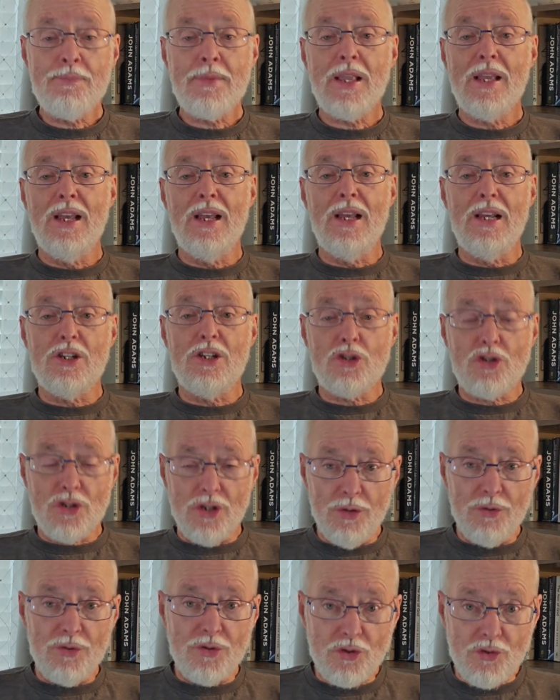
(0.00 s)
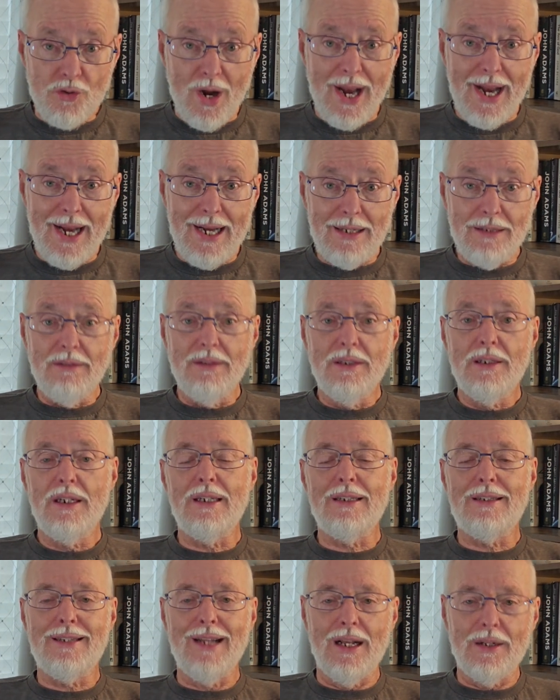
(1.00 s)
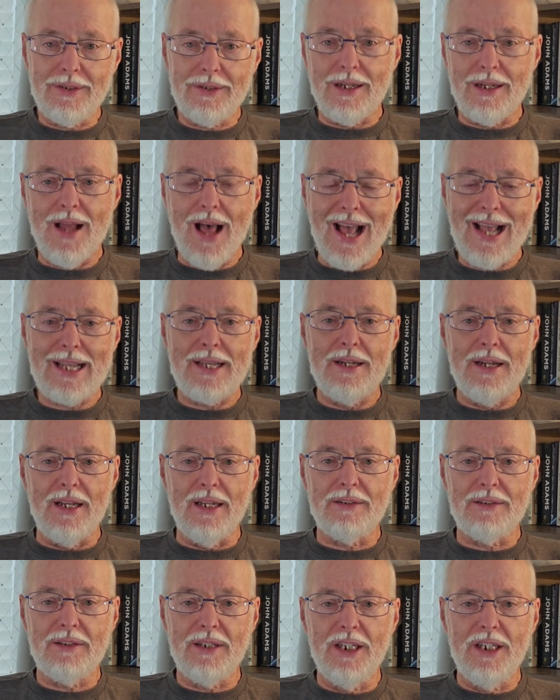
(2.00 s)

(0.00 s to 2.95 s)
He shoots straight, he tells it like it is.